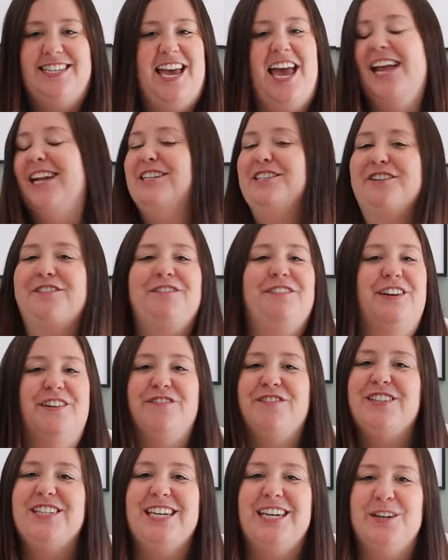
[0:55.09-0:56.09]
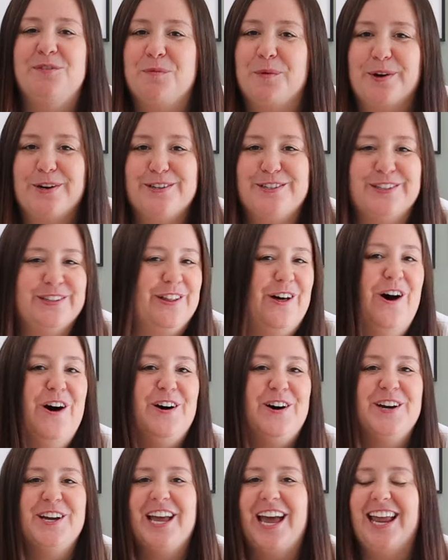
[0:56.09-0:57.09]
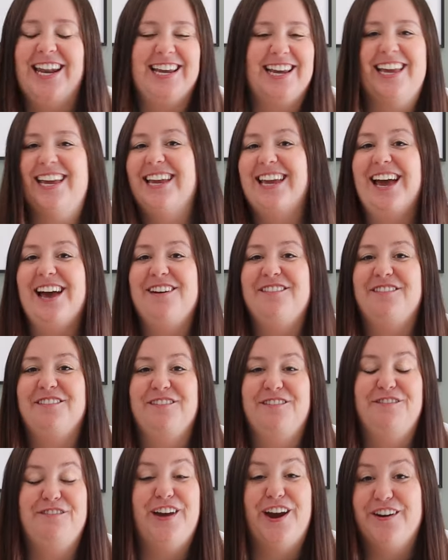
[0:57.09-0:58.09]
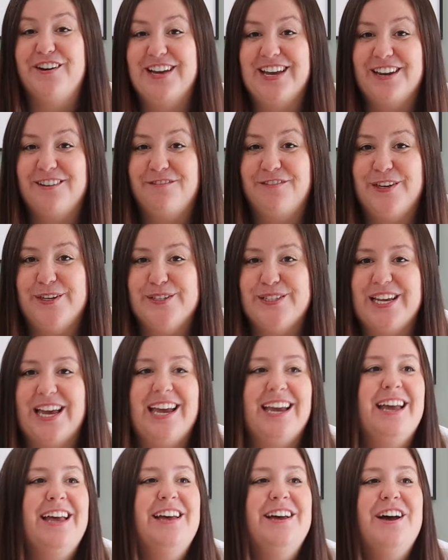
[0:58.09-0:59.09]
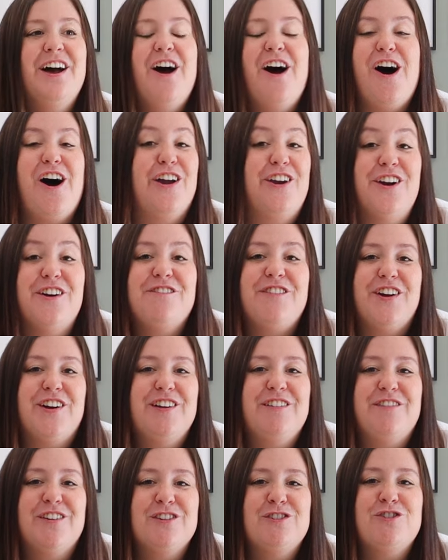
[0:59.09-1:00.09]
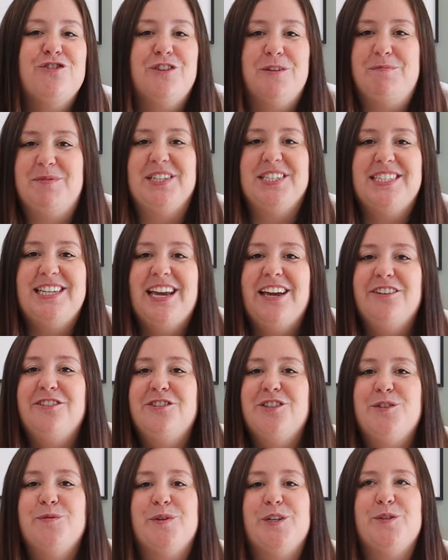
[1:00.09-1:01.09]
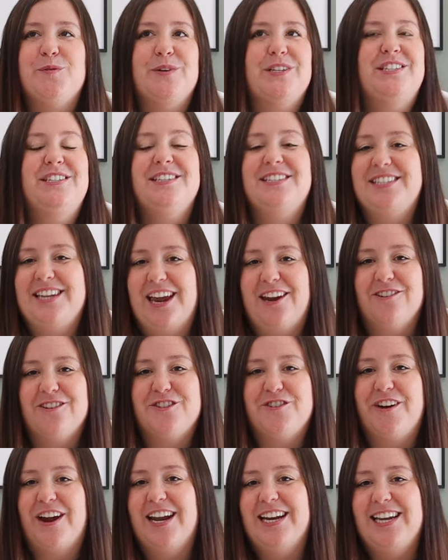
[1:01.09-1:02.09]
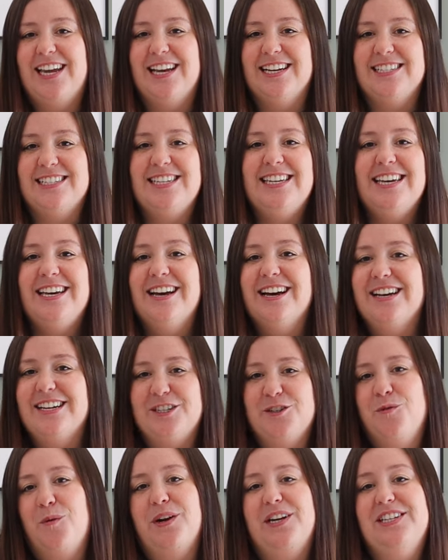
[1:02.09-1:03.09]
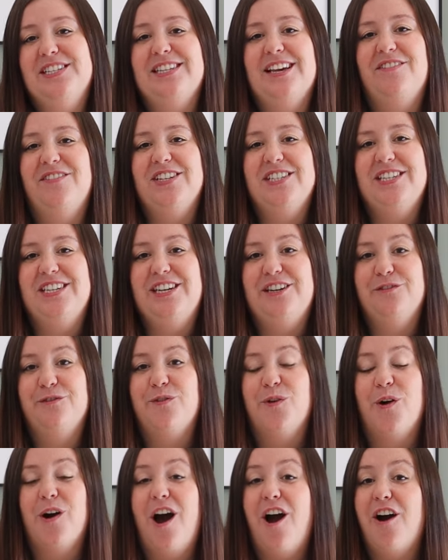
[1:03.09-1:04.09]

10 to 15 words long and it can get very confusing. On our very first trip to Sandals, which was to Sandals Grand Antigua in 2017 for